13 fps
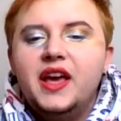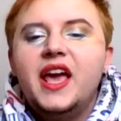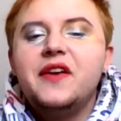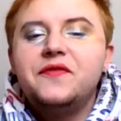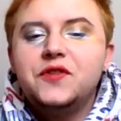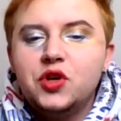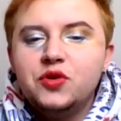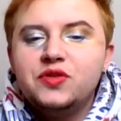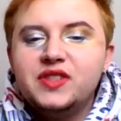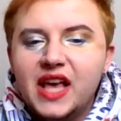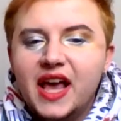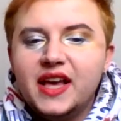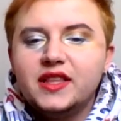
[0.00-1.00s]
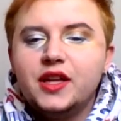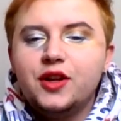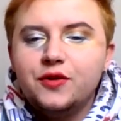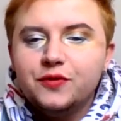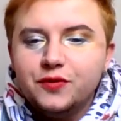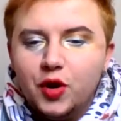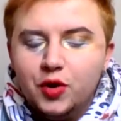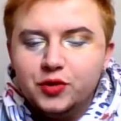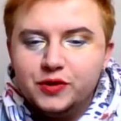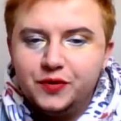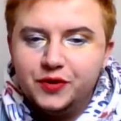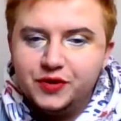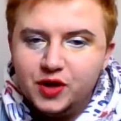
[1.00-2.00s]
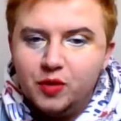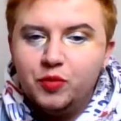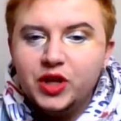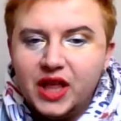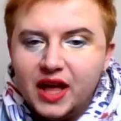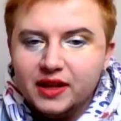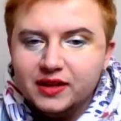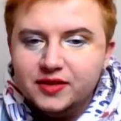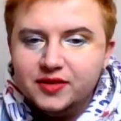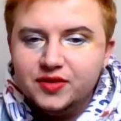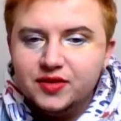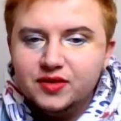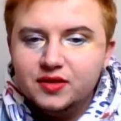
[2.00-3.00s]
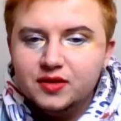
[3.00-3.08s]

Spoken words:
If you say that you vote for someone else,